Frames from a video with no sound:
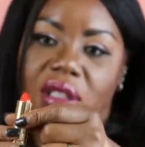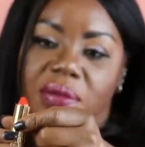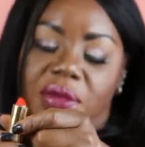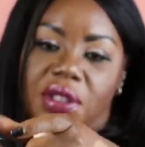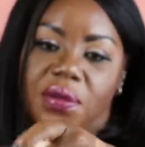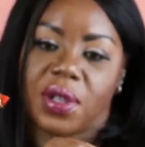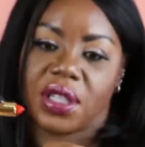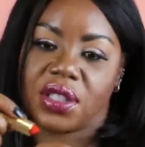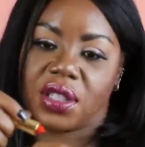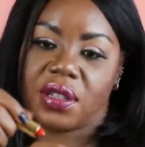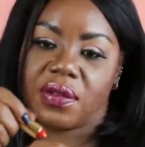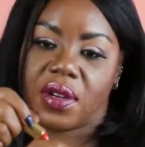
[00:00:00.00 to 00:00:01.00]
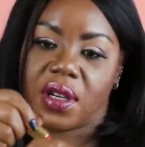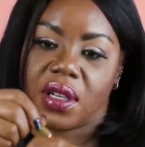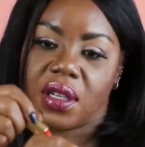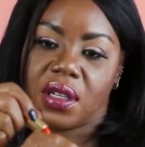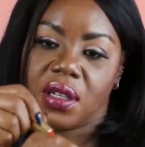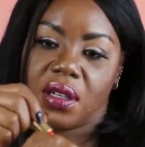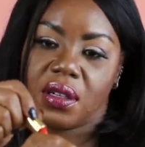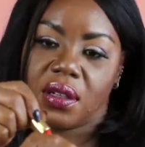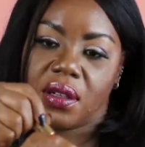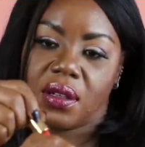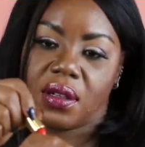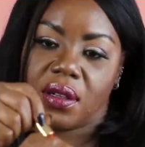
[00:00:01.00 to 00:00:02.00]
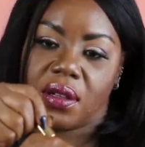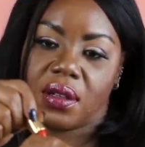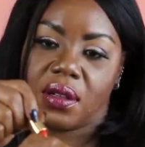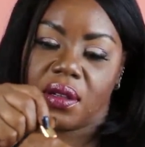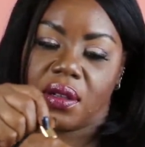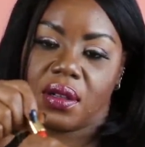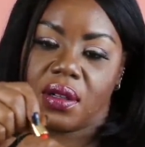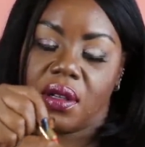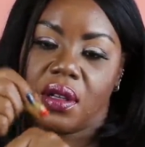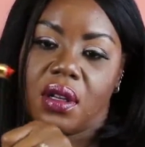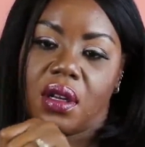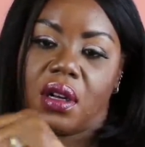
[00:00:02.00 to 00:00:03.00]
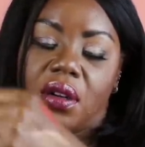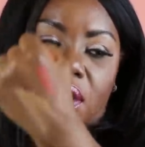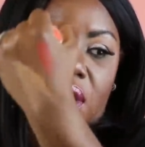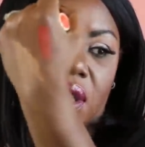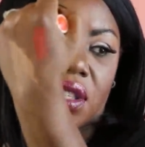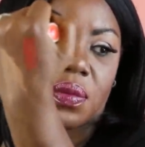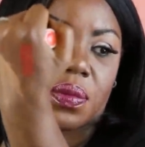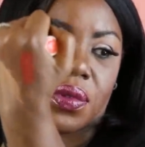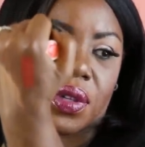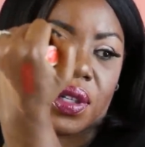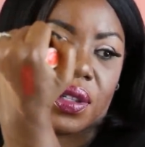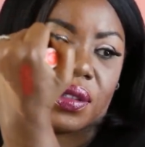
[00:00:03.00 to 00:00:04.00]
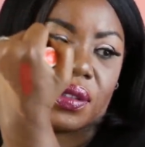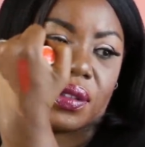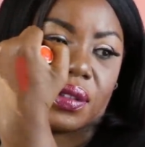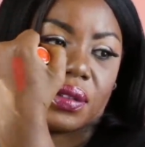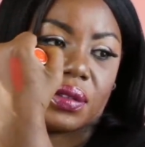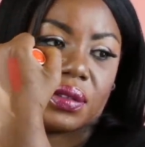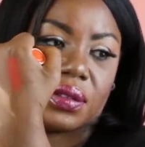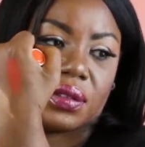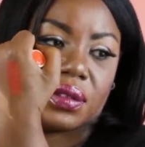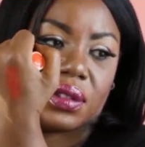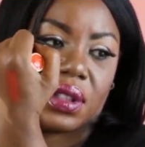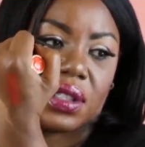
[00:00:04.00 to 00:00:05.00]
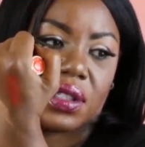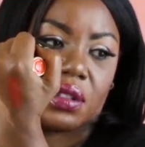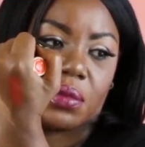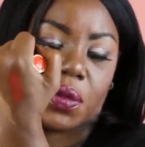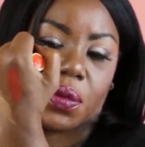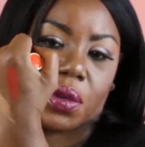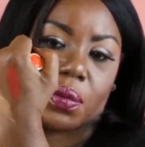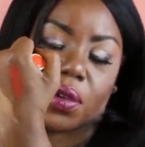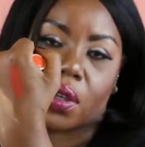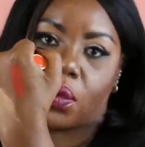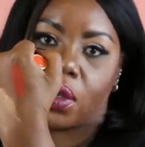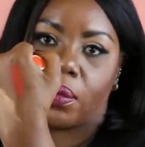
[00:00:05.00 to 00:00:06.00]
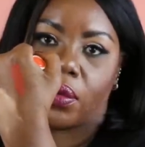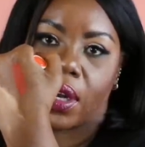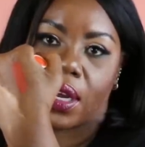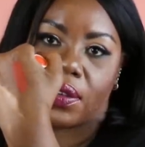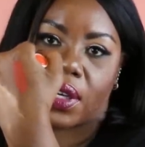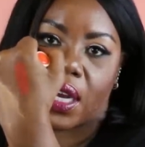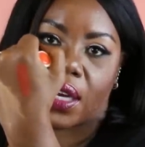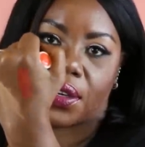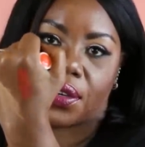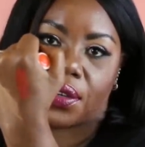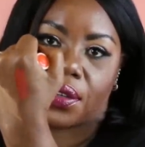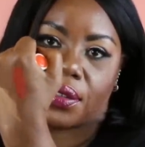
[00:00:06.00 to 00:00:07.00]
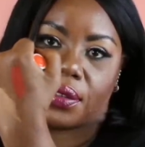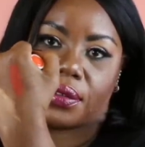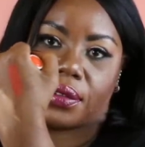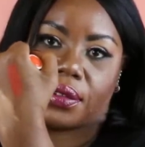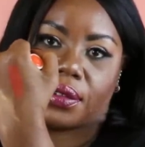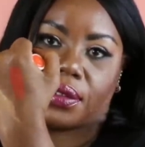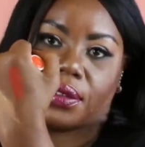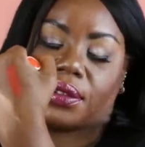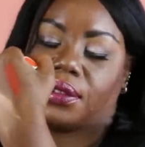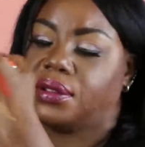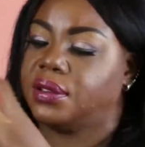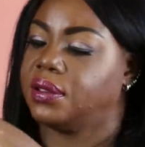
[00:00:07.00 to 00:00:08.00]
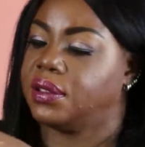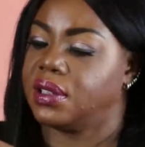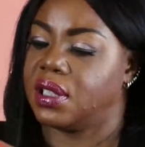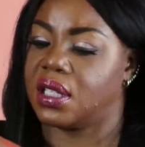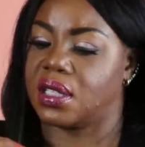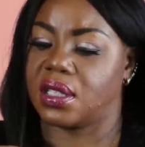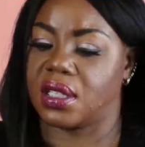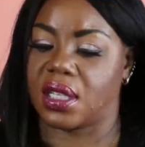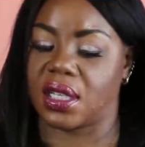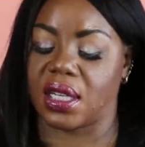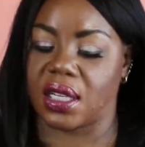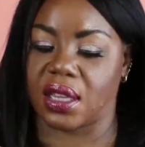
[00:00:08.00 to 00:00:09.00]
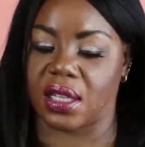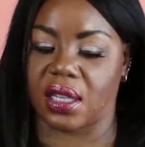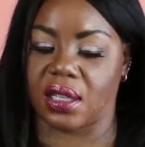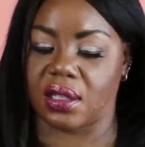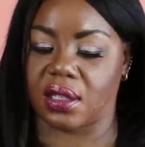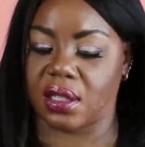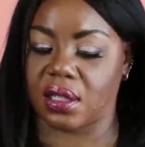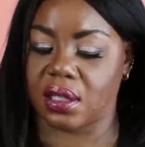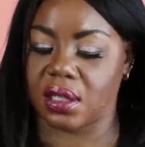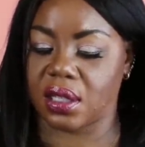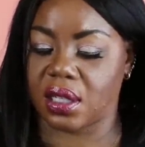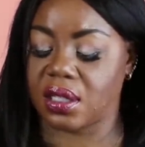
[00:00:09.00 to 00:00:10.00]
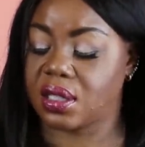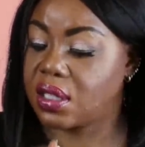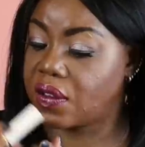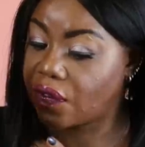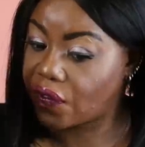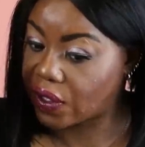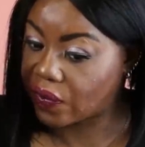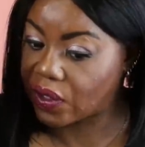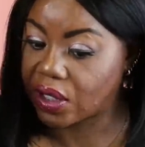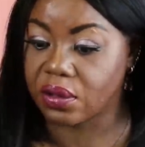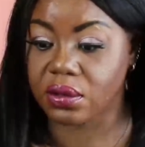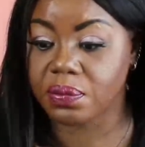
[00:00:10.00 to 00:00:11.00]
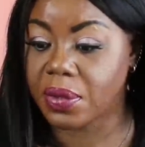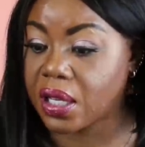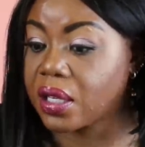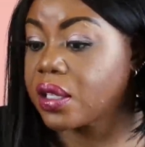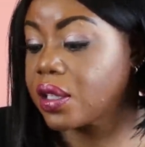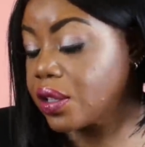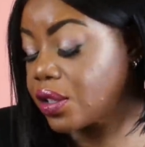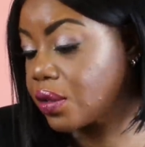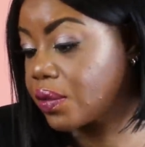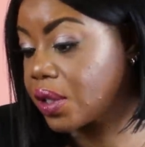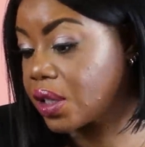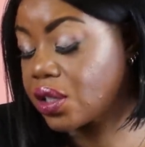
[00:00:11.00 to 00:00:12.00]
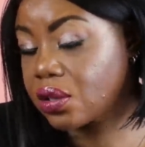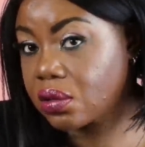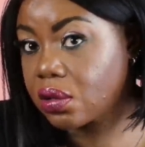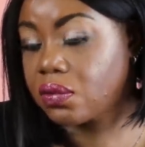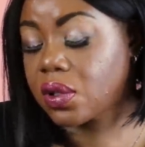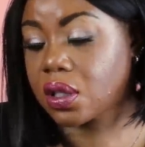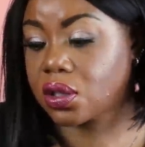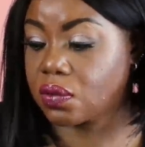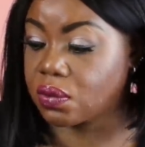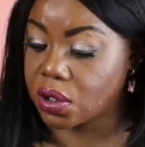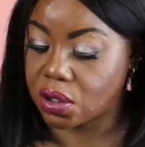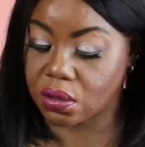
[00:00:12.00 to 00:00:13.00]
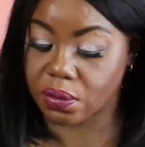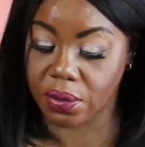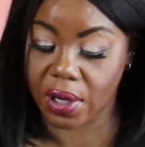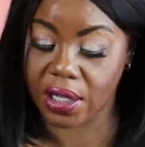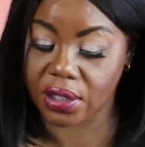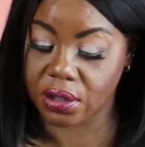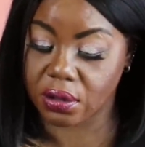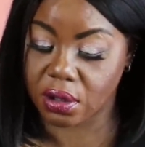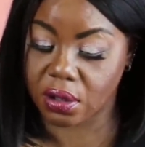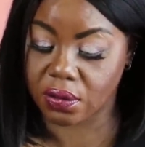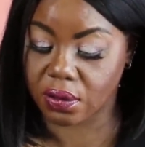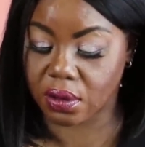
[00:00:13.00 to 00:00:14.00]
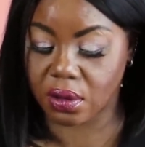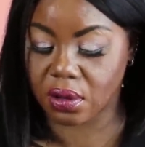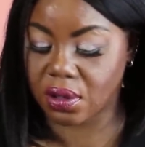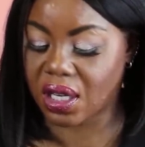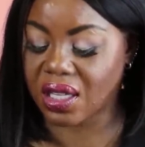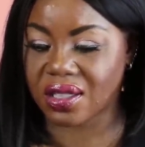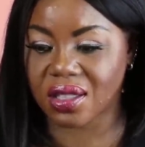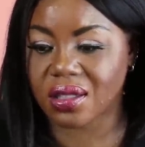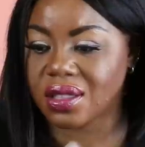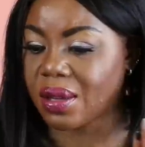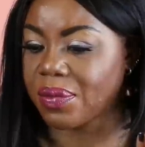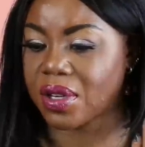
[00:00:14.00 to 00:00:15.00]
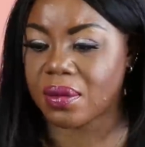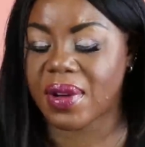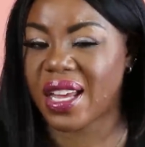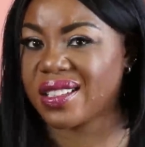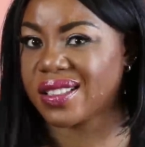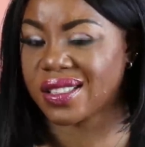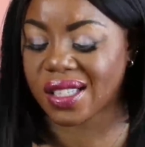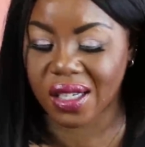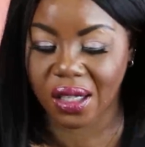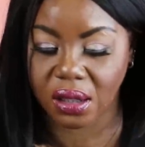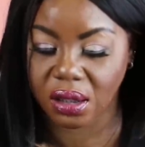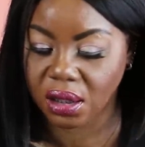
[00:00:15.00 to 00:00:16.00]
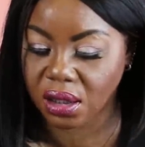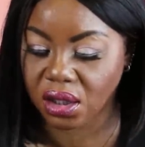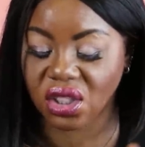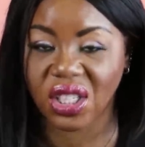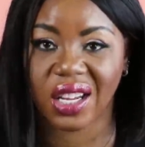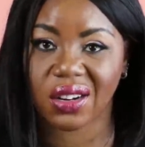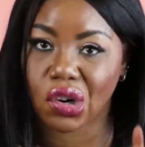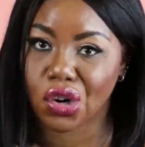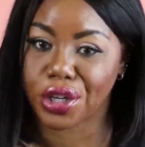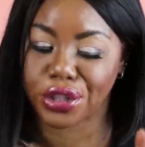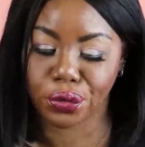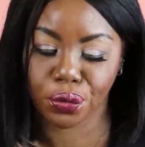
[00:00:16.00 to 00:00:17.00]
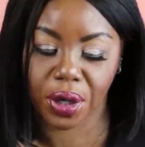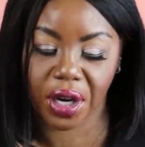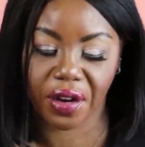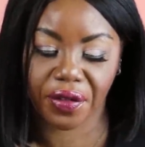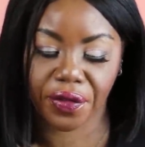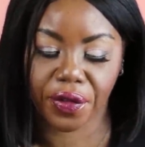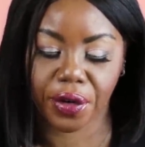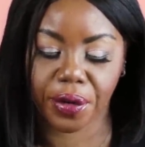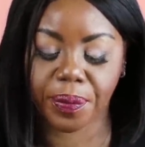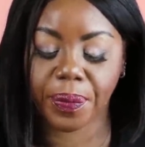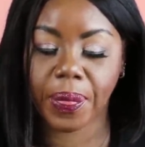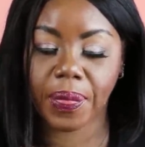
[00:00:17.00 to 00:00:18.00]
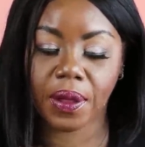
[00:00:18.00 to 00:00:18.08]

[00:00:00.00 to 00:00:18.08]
Let me swatch that right here. Oh yeah, that's pretty. That's gonna be real pretty with a brown liner. Yes, I like that. I like that. 1050. It was better than the 22, the original price, you know. You can't just something about a sale. It's kind of hard to run out from.